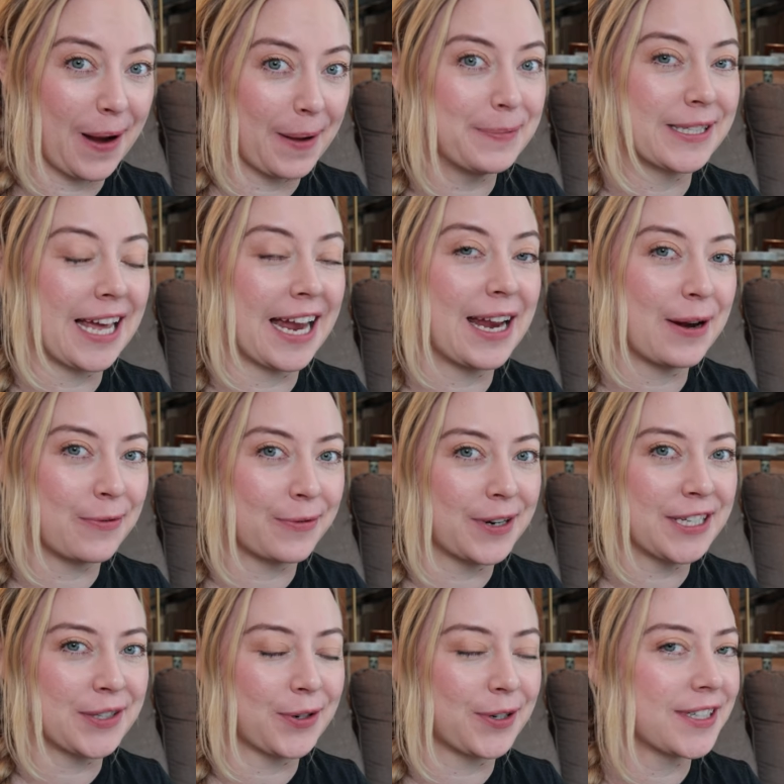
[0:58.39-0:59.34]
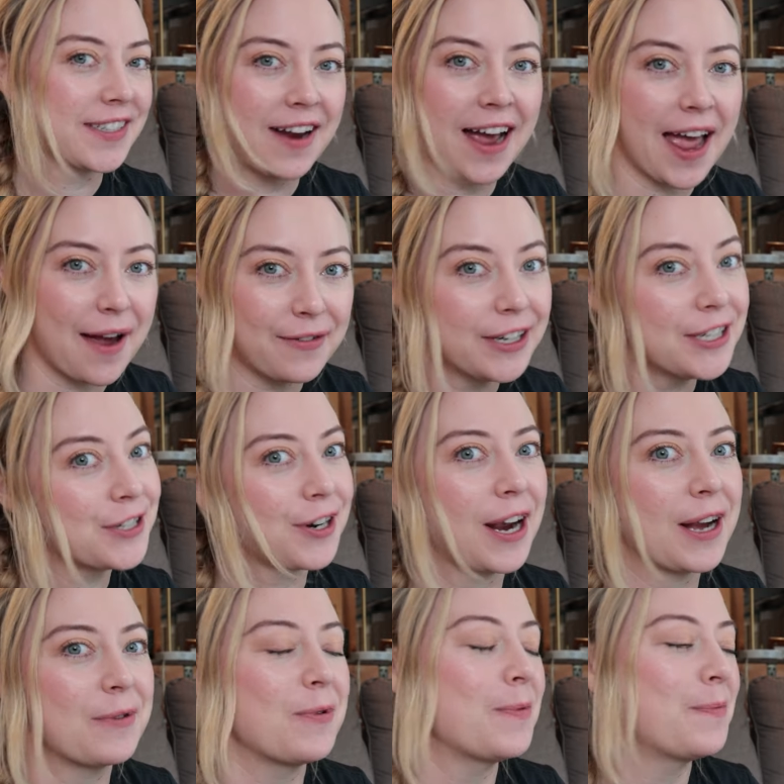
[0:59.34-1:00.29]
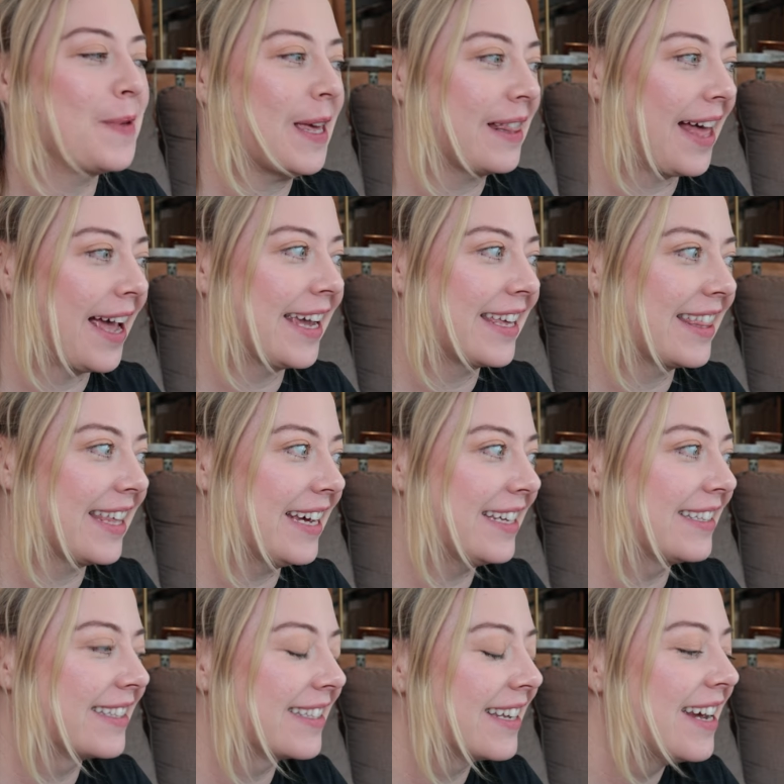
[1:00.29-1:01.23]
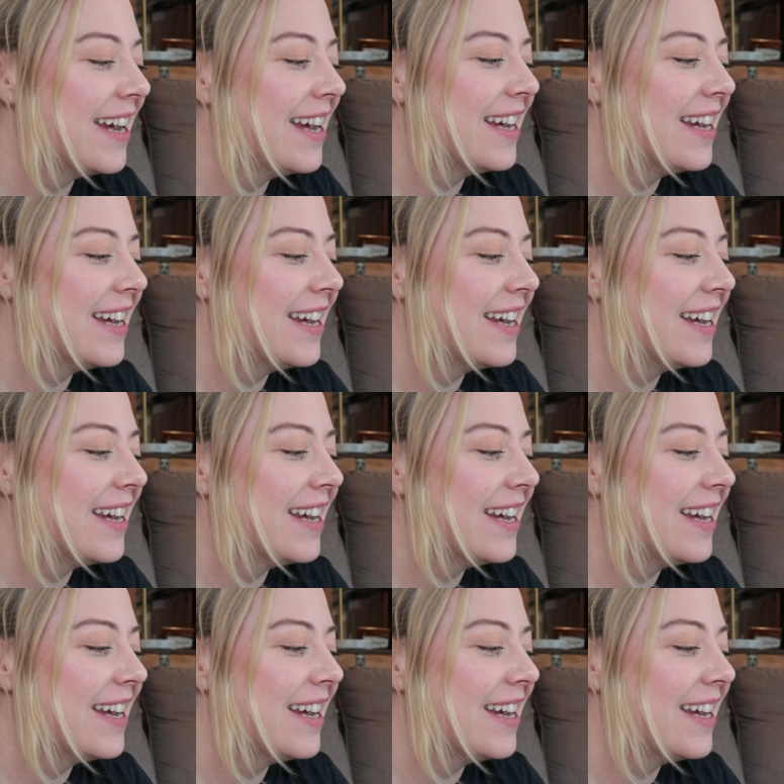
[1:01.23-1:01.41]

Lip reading: website and resource. Not every trek will be like this.